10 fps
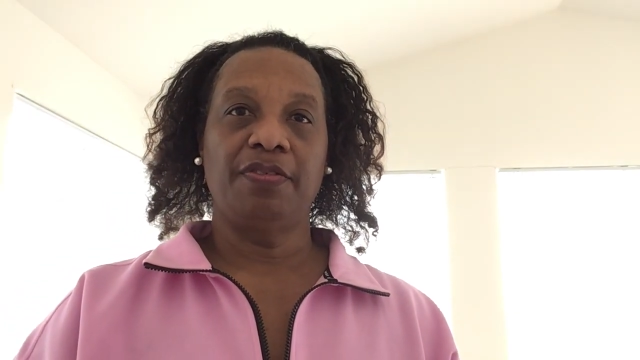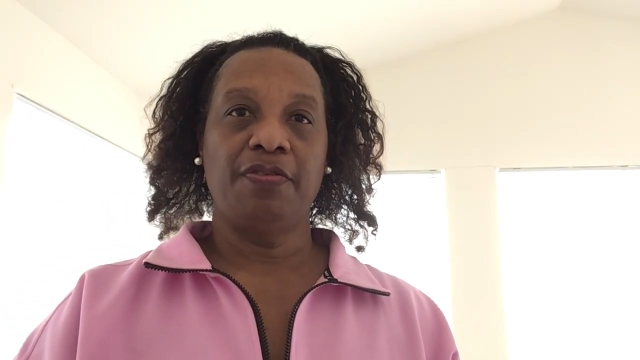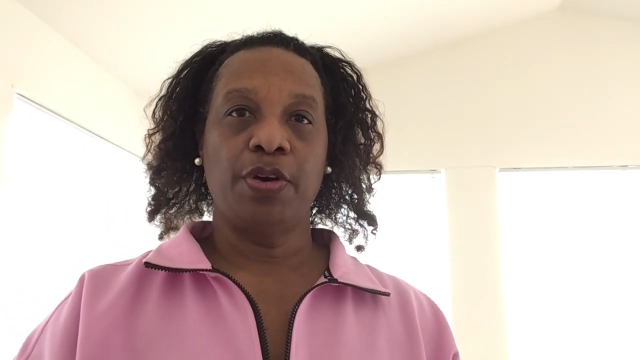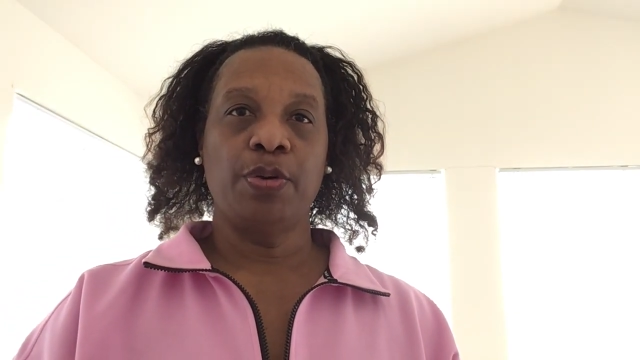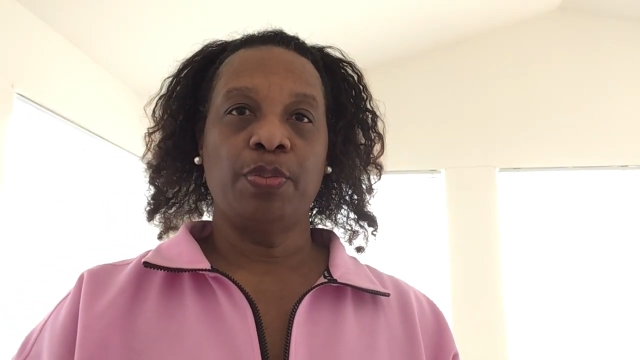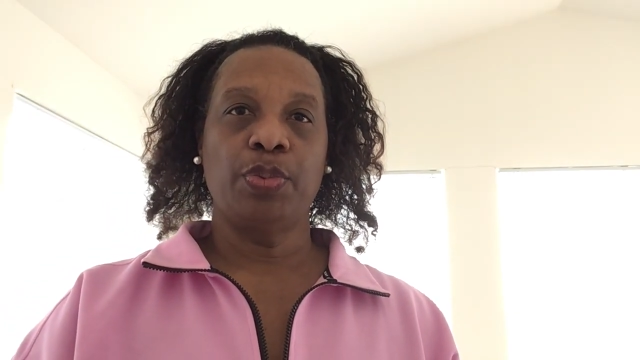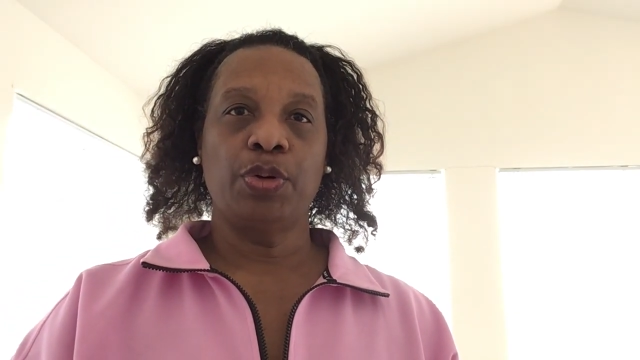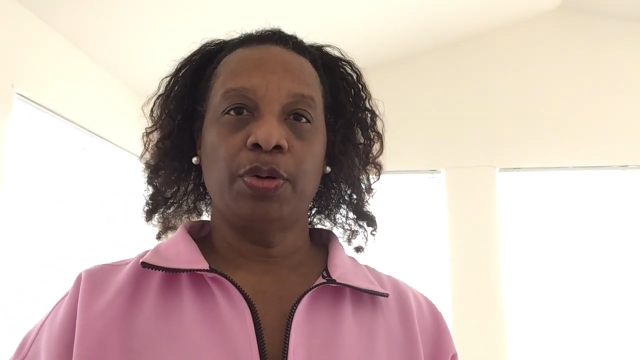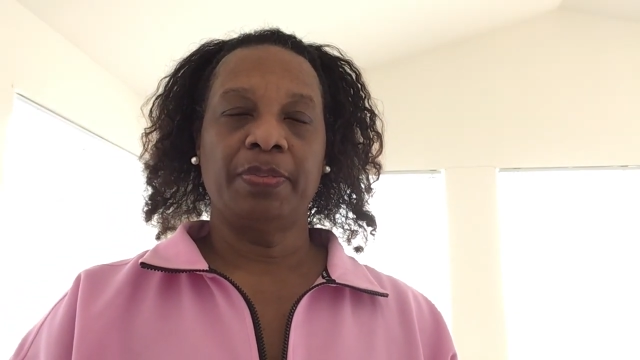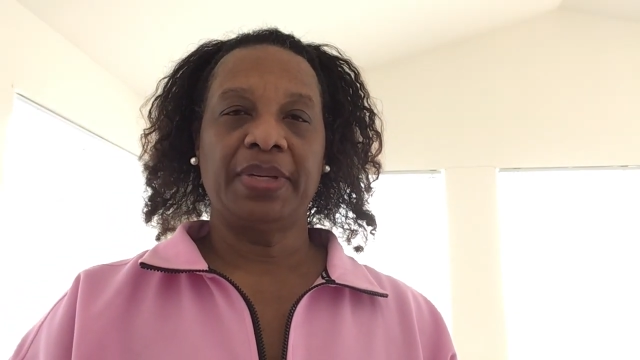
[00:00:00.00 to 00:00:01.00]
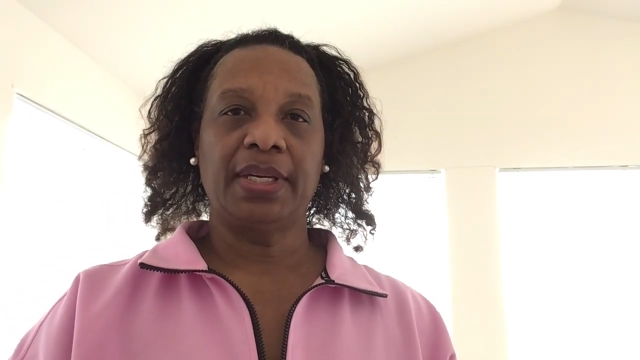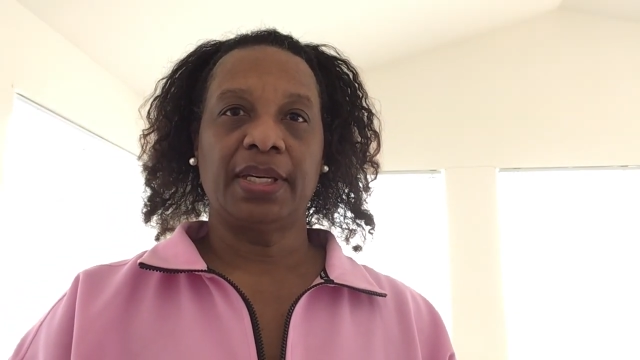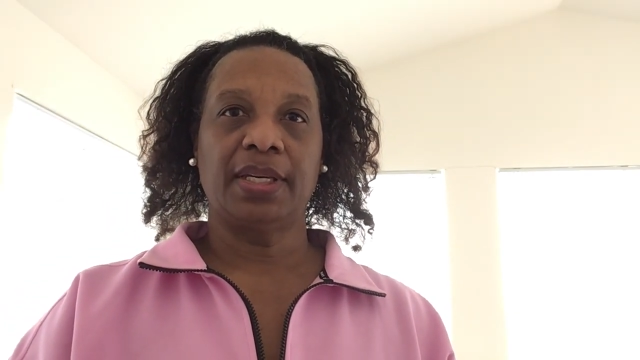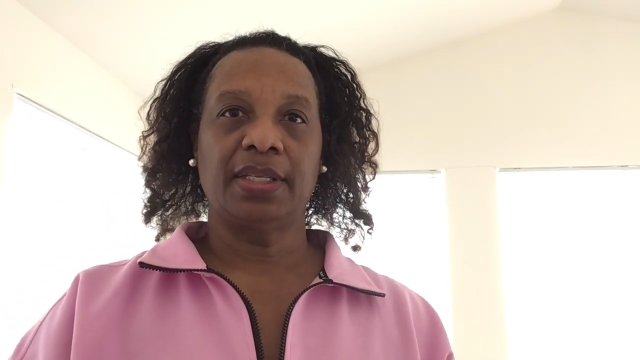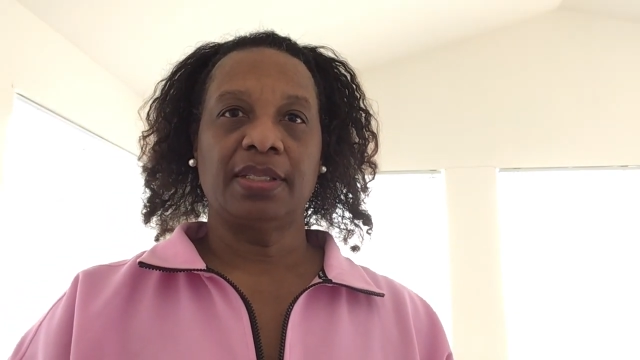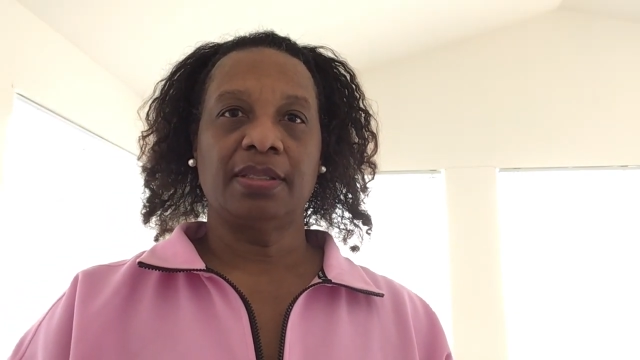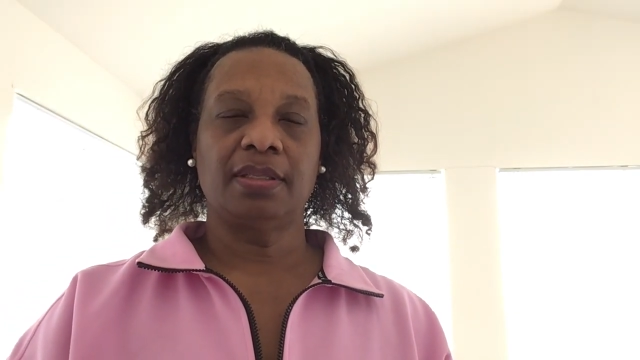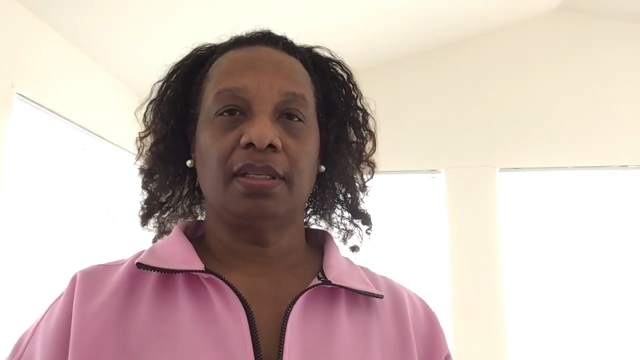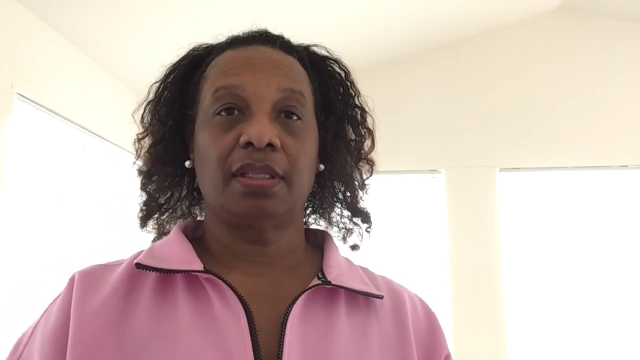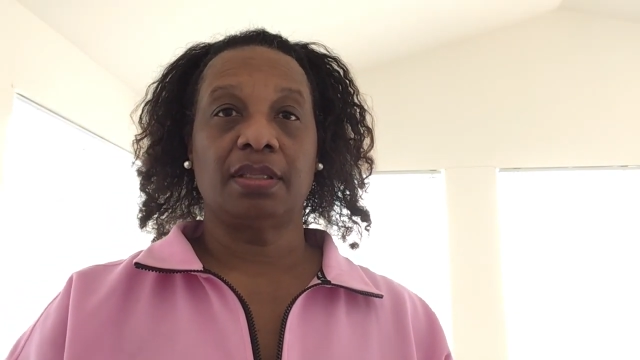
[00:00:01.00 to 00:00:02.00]
foam board because
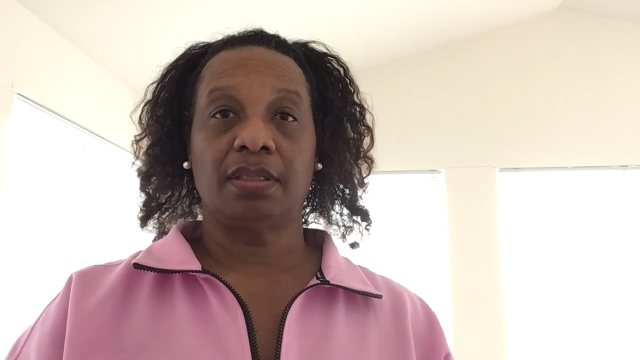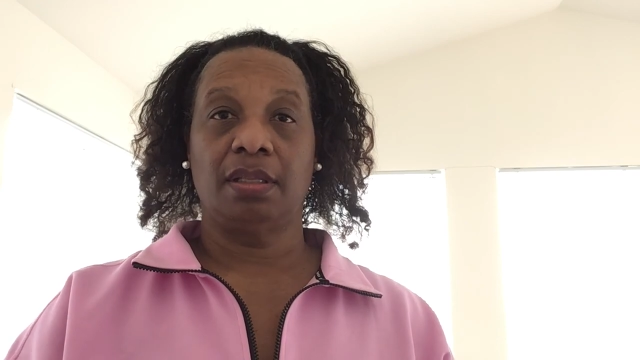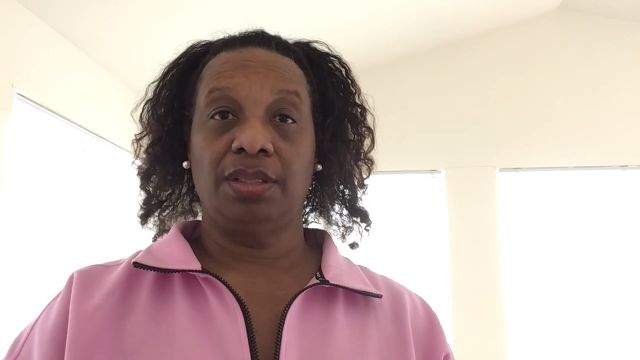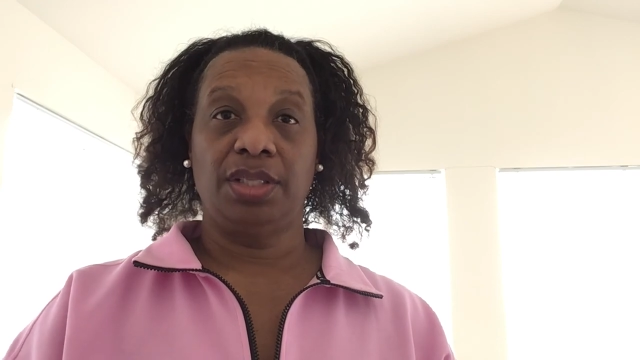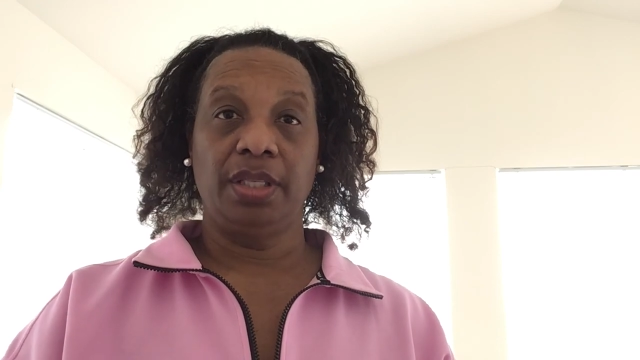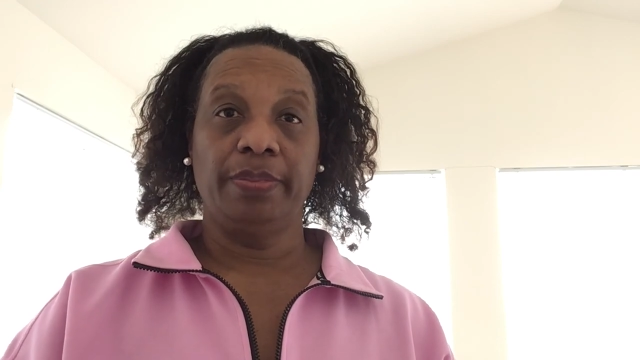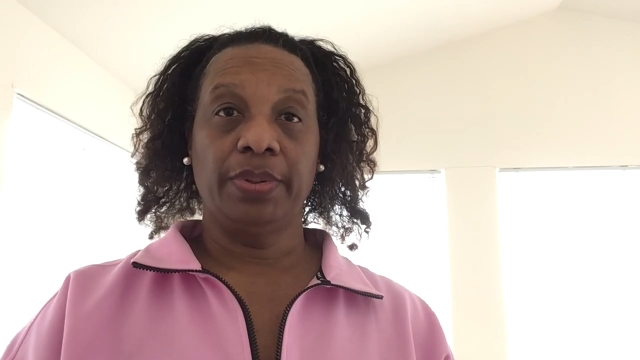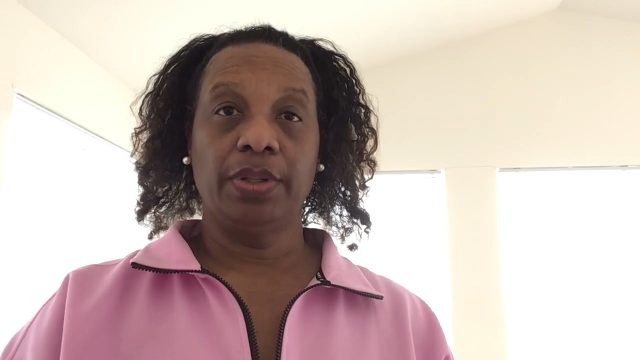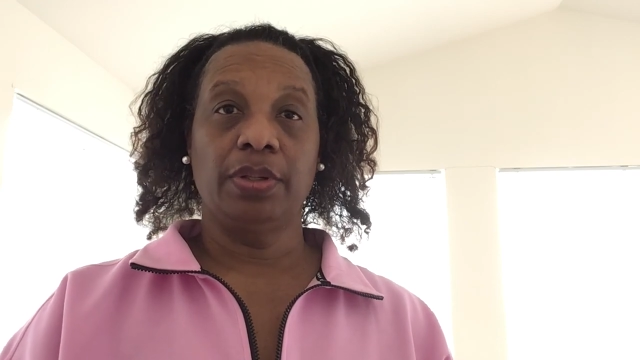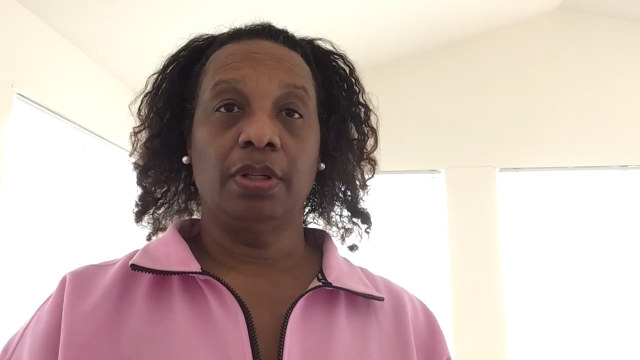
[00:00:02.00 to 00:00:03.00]
it's cheaper.